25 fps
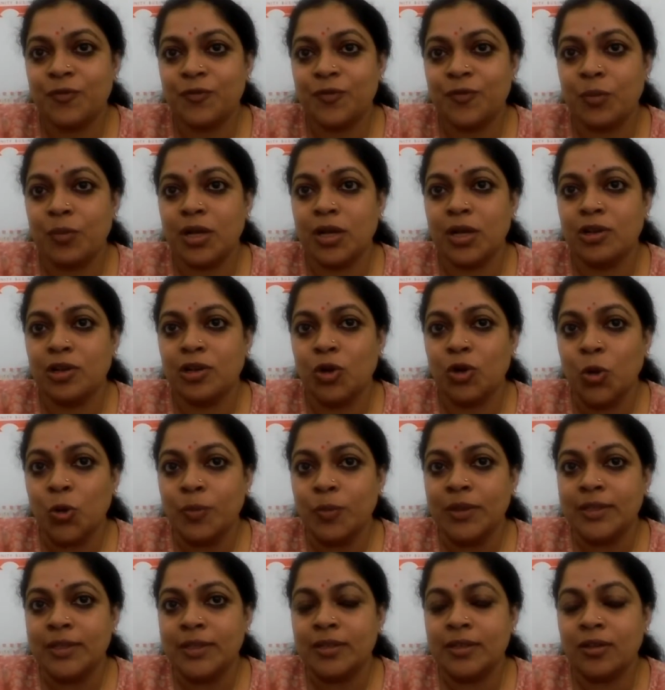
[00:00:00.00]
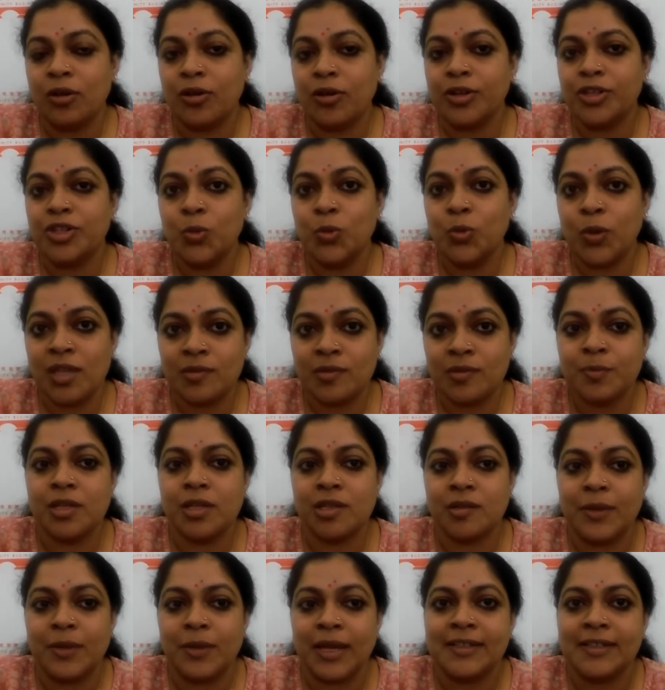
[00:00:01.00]
from a global or US
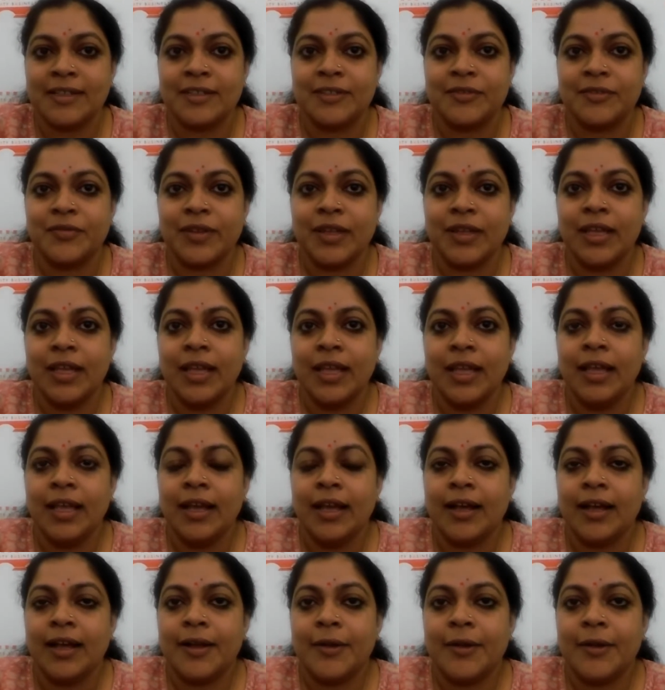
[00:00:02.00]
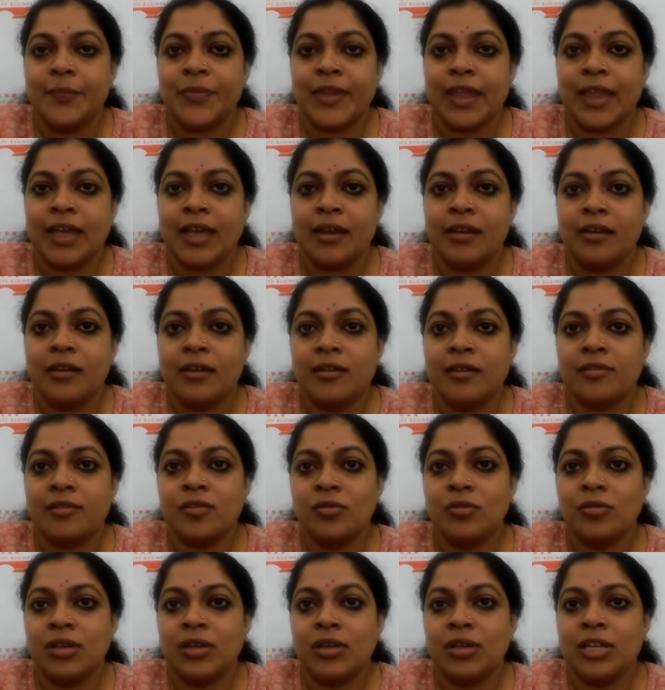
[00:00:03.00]
perspective. And
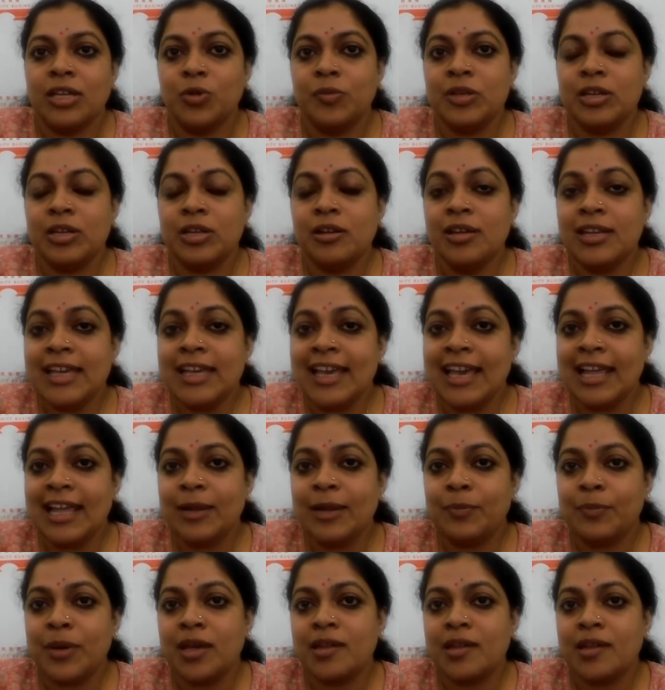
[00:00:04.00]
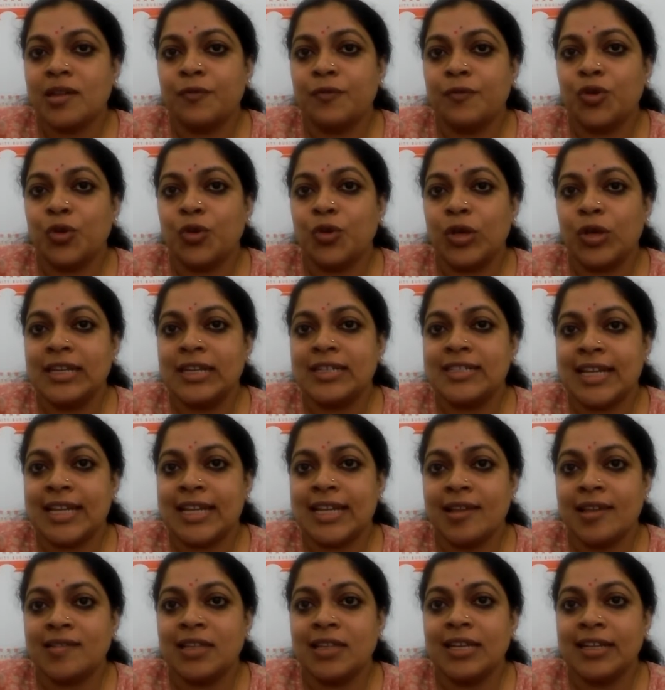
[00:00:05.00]
so it would really help us if you can
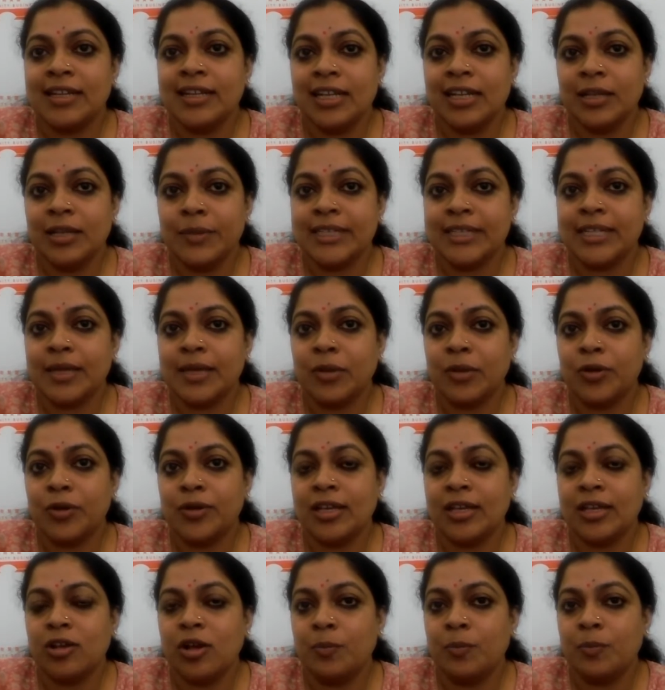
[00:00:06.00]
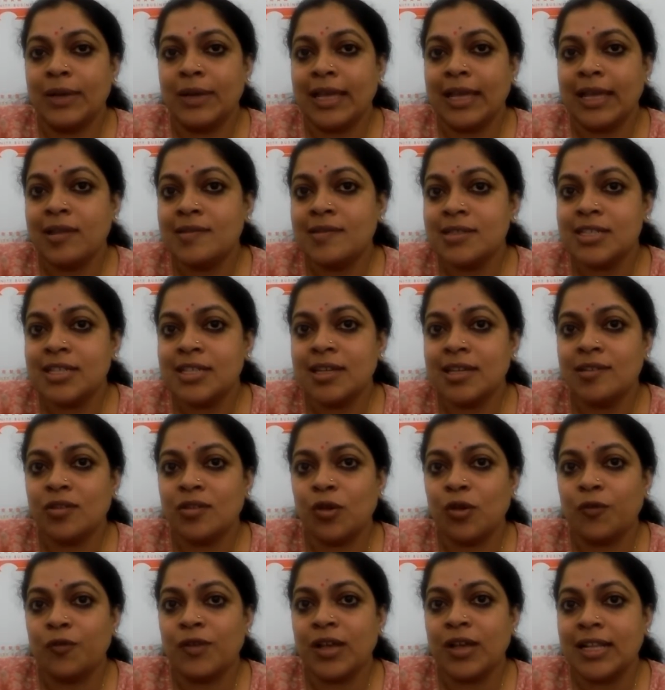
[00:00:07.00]
tell us a little bit about the complexities
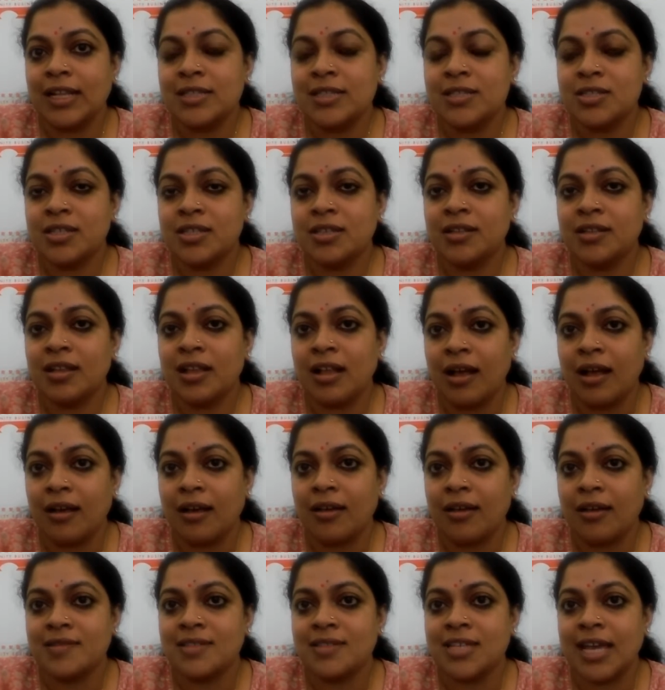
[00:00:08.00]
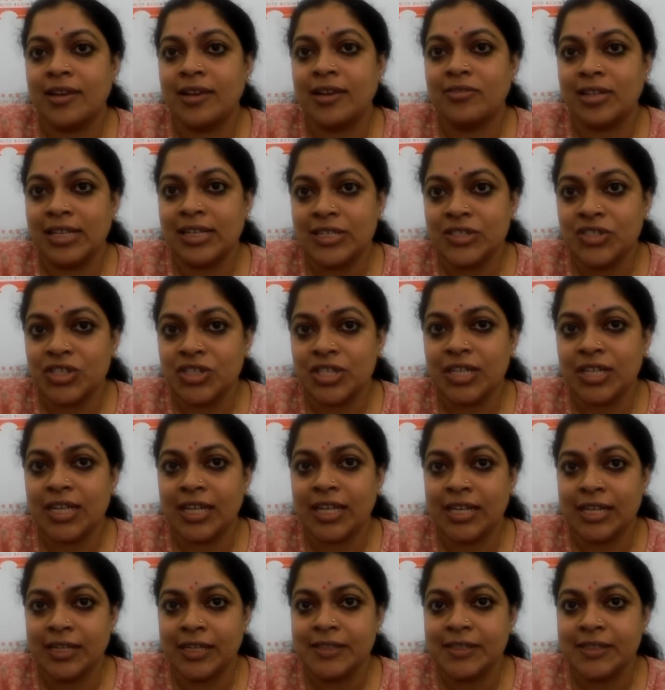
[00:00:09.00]
of culture, caste, and religion
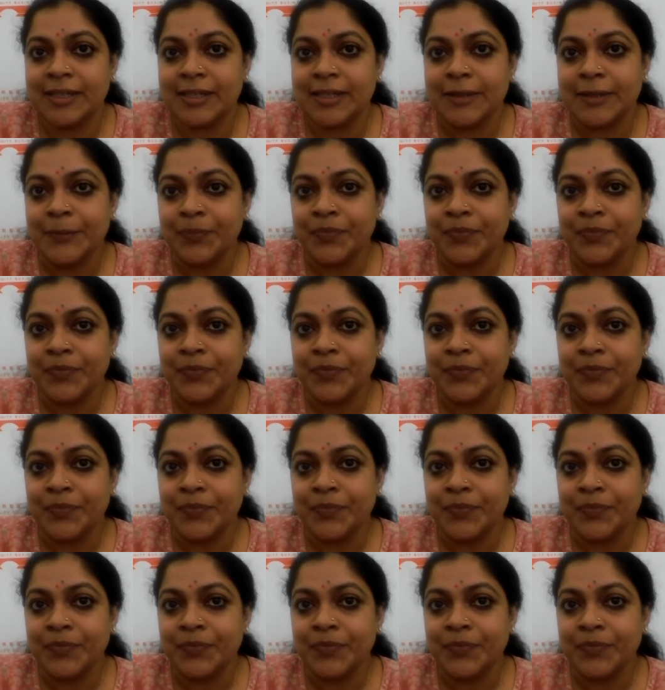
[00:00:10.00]
in India.